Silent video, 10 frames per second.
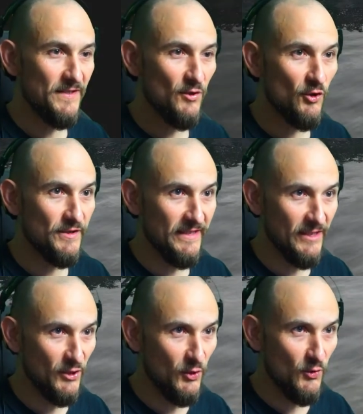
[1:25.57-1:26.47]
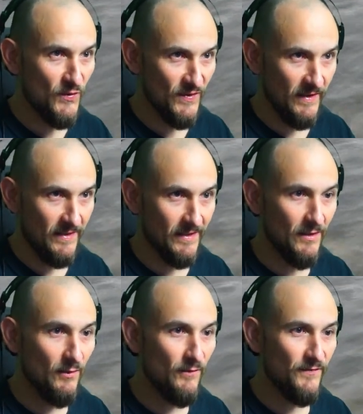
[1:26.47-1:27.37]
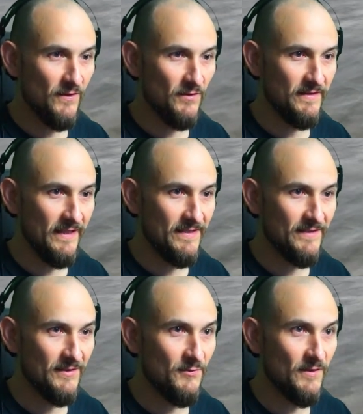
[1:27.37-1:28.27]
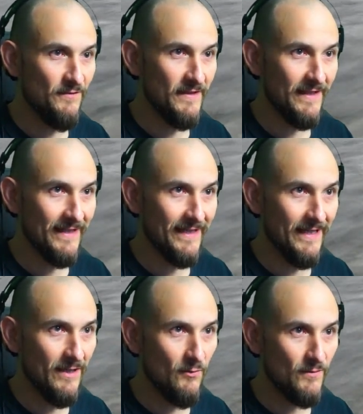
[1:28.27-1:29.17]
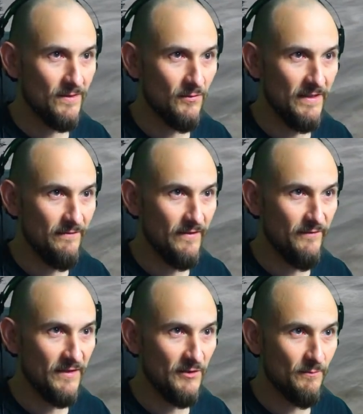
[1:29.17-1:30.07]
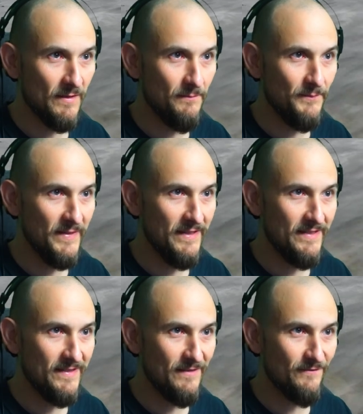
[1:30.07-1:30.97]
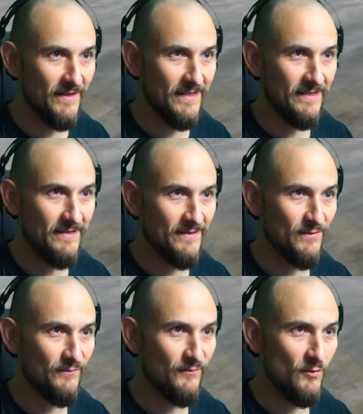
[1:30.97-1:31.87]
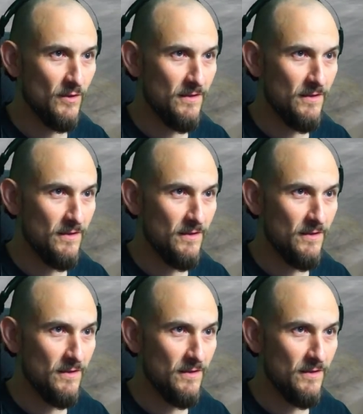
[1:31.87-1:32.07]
Again I cast a little further than before, so let it sink again, and third the roach. And that